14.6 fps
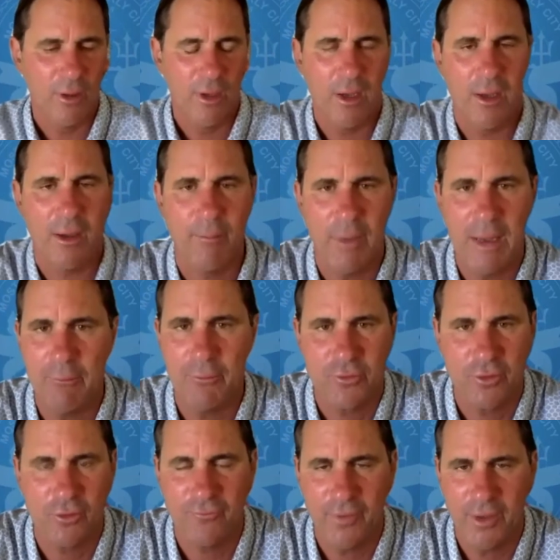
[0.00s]
I was
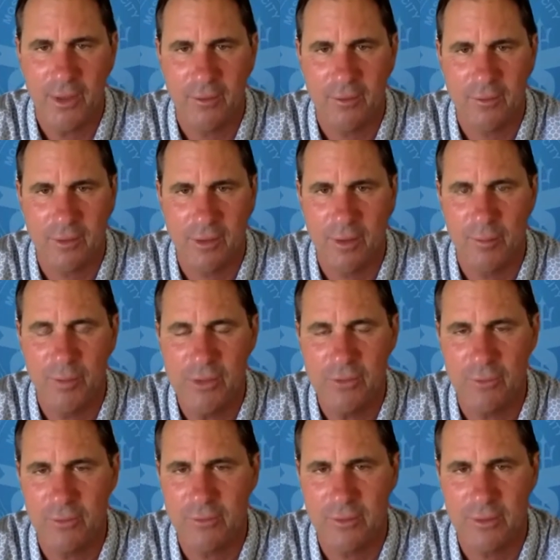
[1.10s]
surfing in Solana Beach
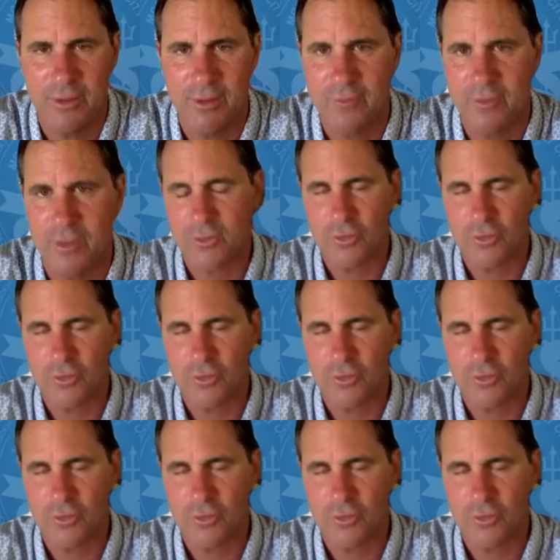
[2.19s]
recently and saw a